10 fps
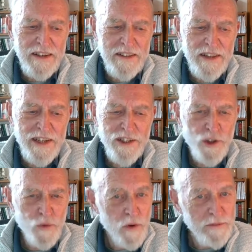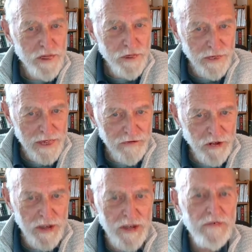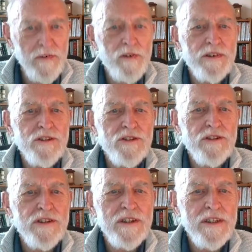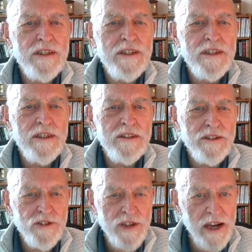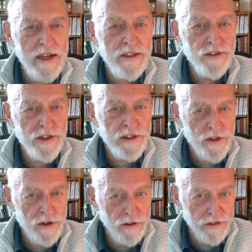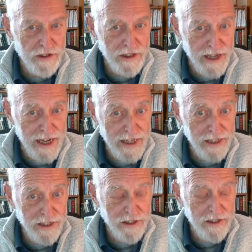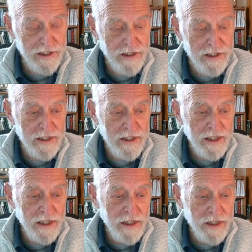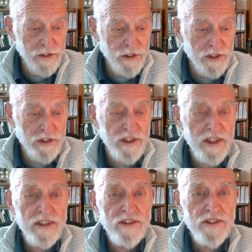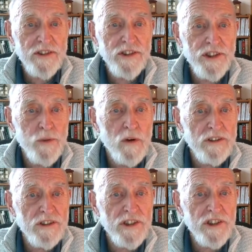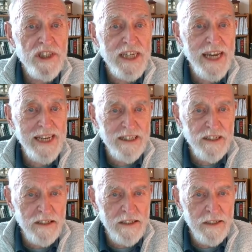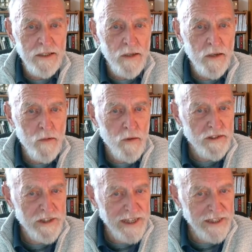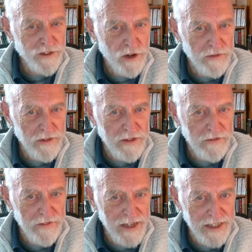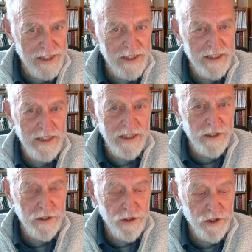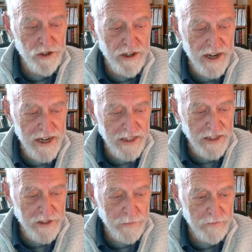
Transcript: There's a woman who lives in the forest. They say she's 108. She sits and she watches the kettle, what hangs over the fire in her grate.